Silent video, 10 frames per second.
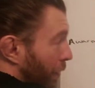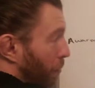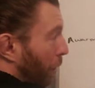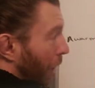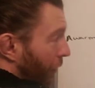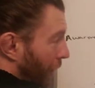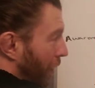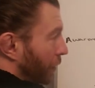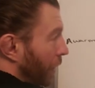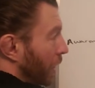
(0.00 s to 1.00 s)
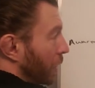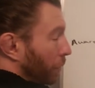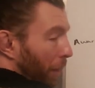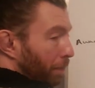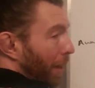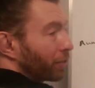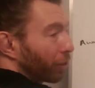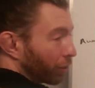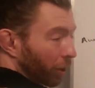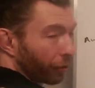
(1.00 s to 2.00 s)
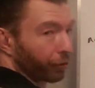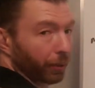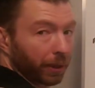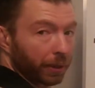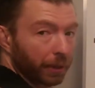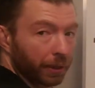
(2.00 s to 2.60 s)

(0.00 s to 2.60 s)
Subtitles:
the process, but I bet you it's close to it.